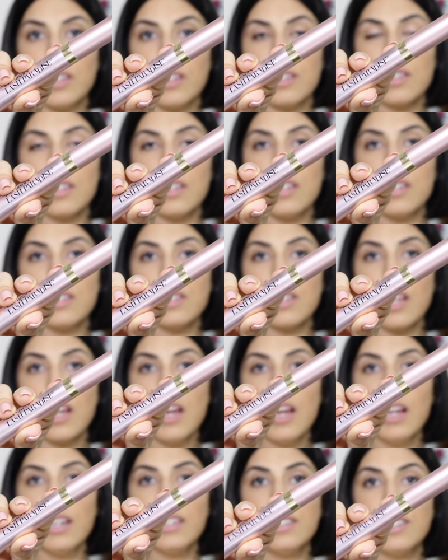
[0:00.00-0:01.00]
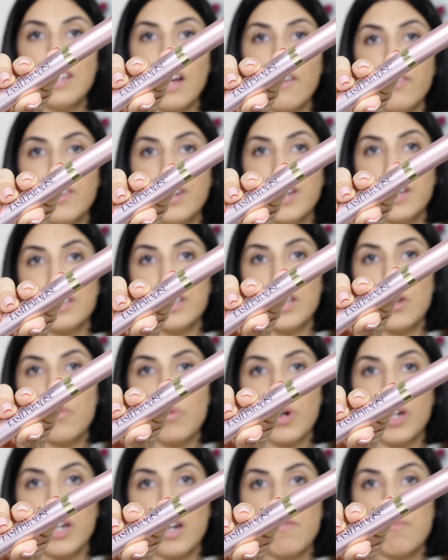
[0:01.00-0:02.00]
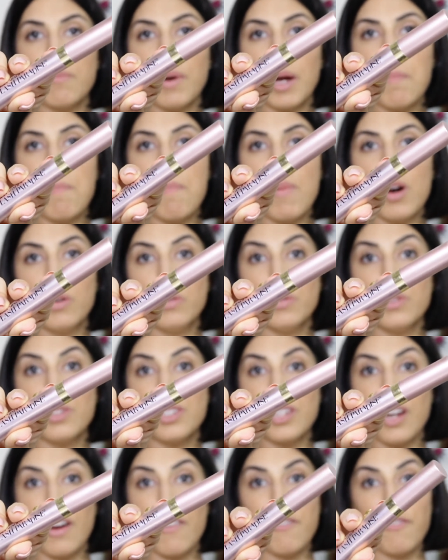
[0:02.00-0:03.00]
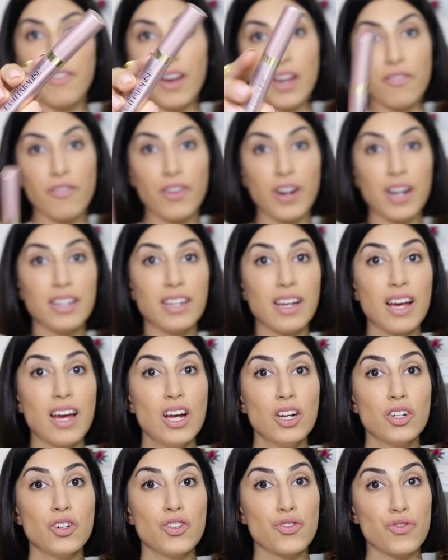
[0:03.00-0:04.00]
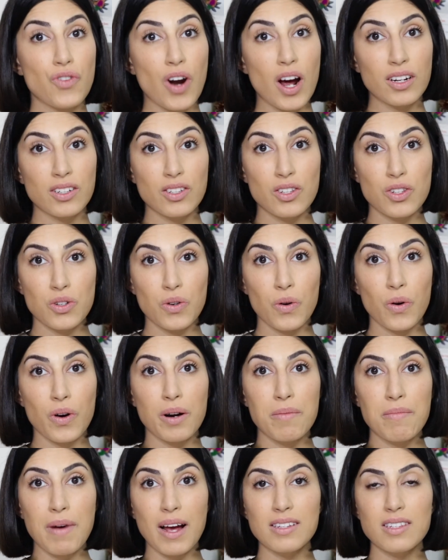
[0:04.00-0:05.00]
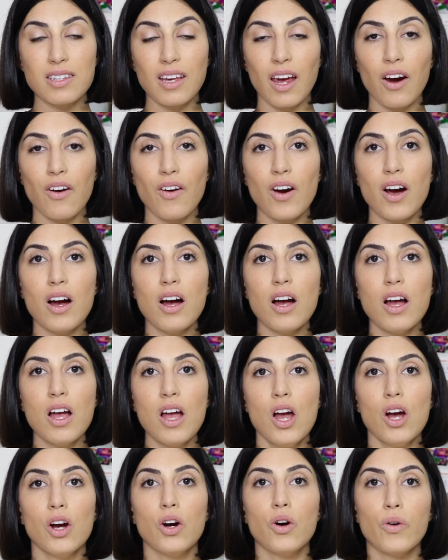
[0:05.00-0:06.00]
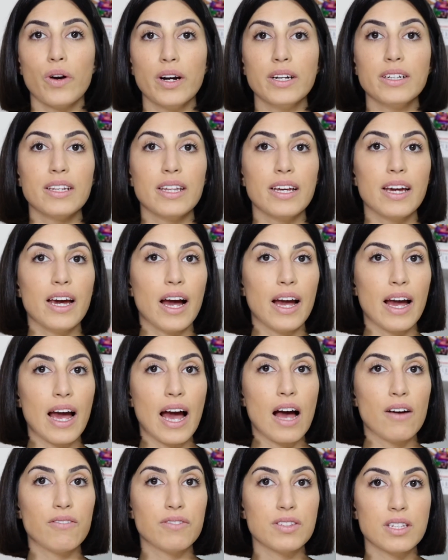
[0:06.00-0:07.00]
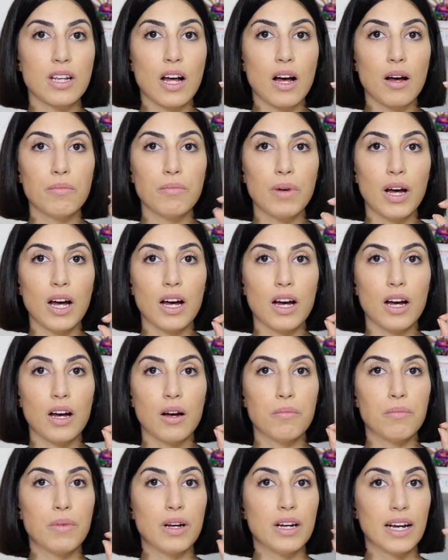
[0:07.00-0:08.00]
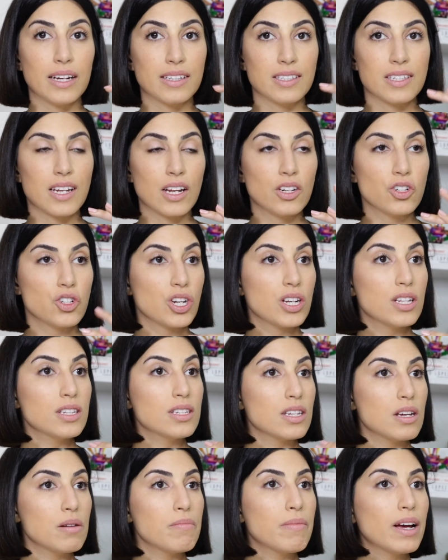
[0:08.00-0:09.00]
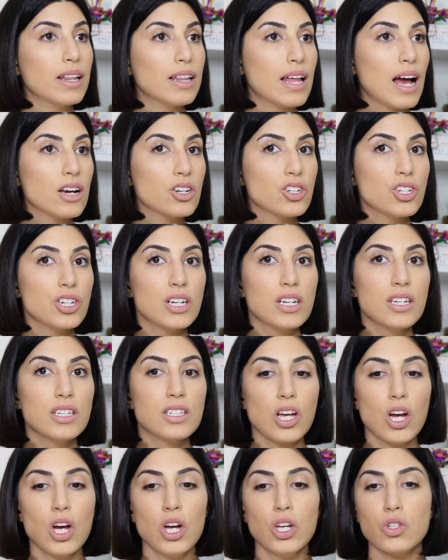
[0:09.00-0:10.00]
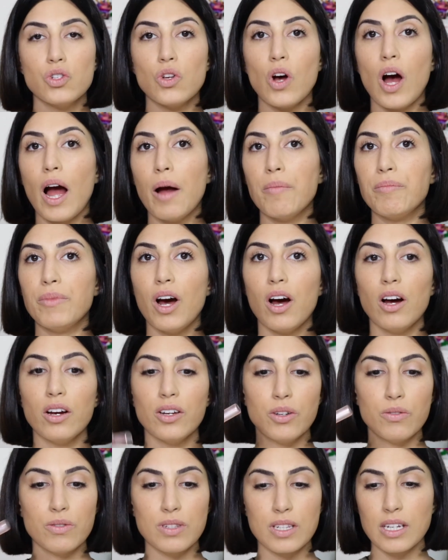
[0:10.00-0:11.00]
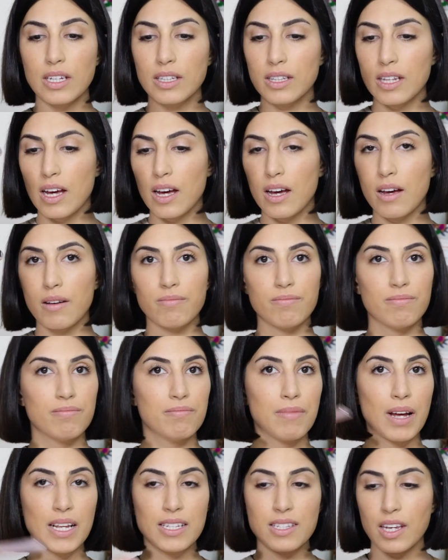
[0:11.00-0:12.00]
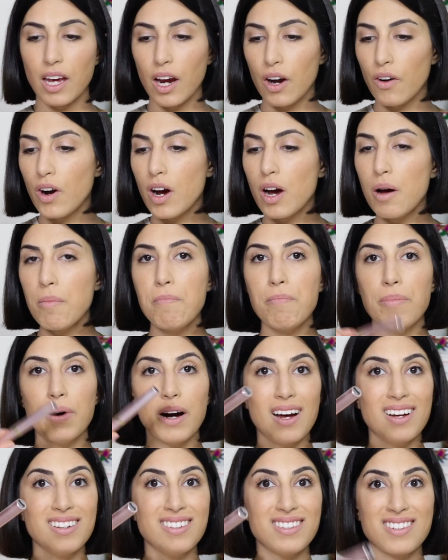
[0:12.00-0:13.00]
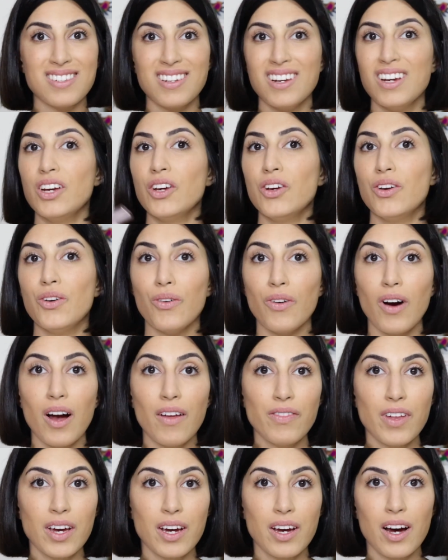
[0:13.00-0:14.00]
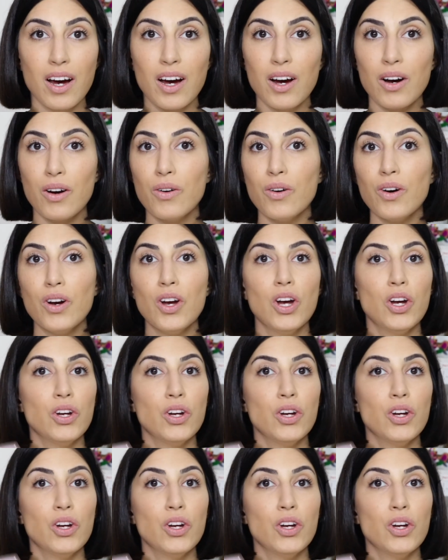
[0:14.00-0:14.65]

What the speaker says: This is definitely one of my most favorite drugstore mascara. Currently, I have some extensions in my lashes, so I'm not using the mascara, but you're on the go.